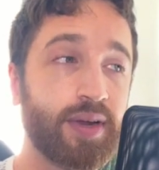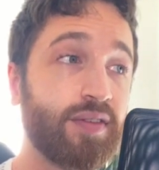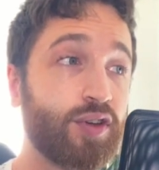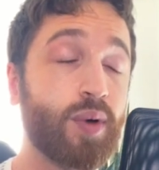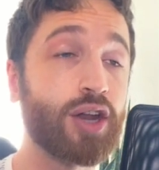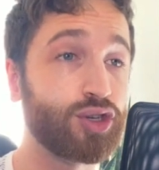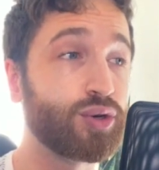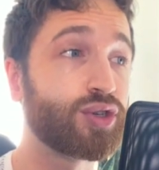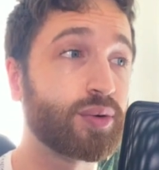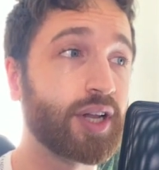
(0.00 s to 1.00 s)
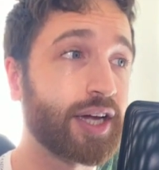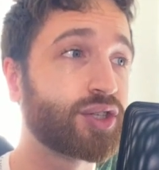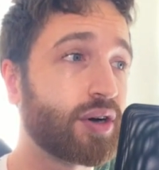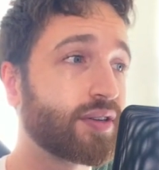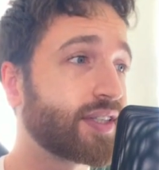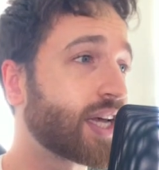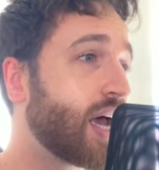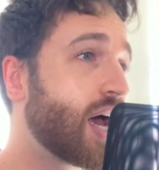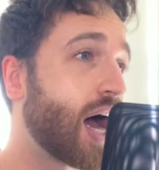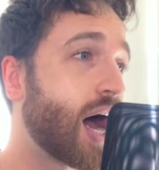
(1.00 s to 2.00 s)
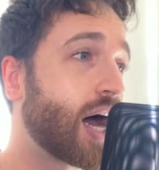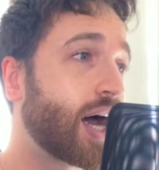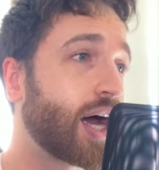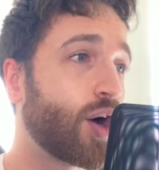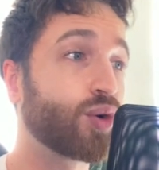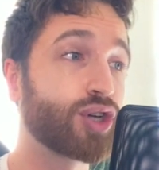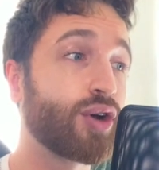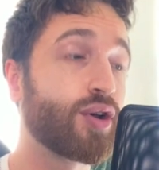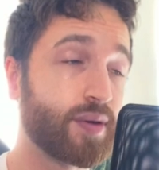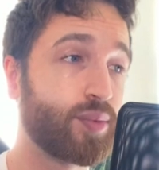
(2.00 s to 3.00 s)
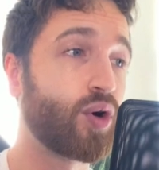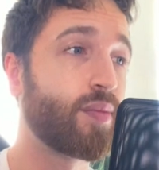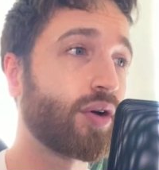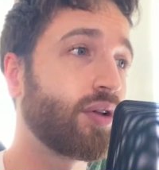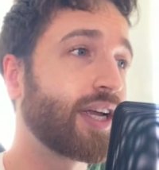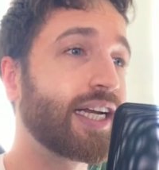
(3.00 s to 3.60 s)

But if you are new to electrons or don't know the Bohr model,